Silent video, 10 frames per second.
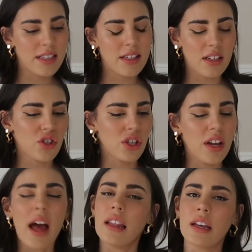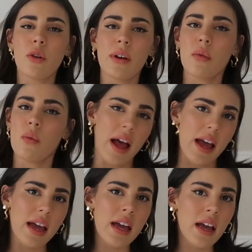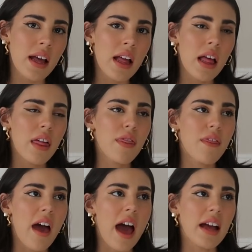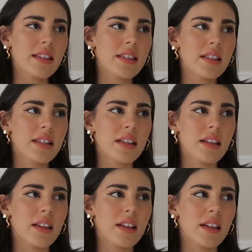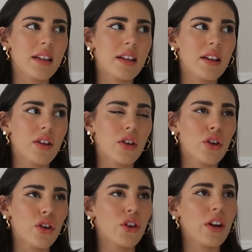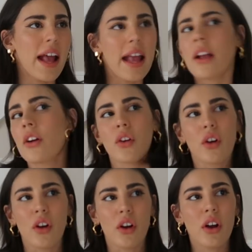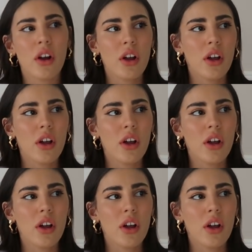such an eloquent way that her anger